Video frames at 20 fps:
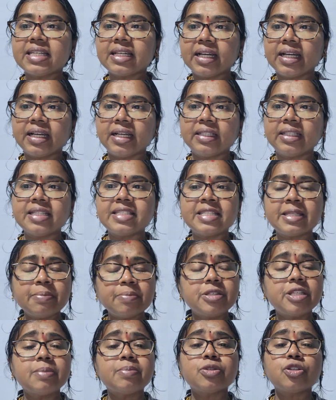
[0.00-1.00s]
The
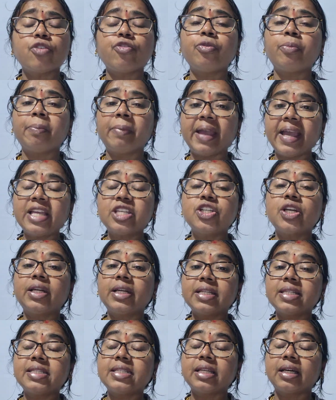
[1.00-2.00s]
symptoms of major
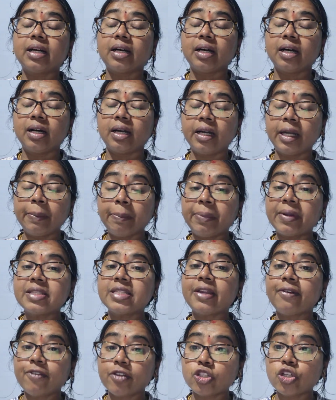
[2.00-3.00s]

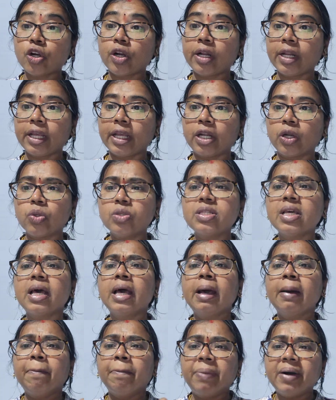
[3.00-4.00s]
depressive disorder includes
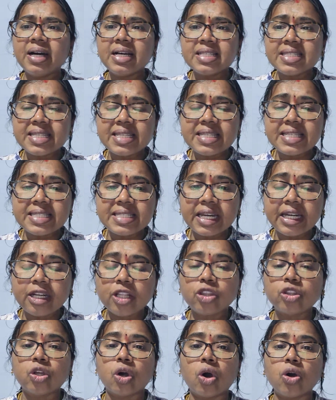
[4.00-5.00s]

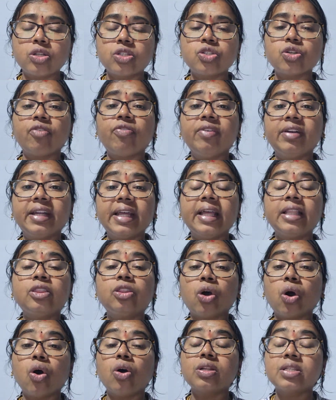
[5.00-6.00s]
persistent thoughts of death
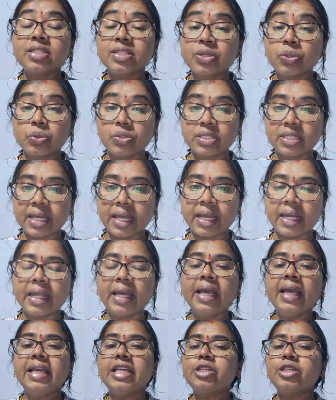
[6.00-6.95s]
or suicide.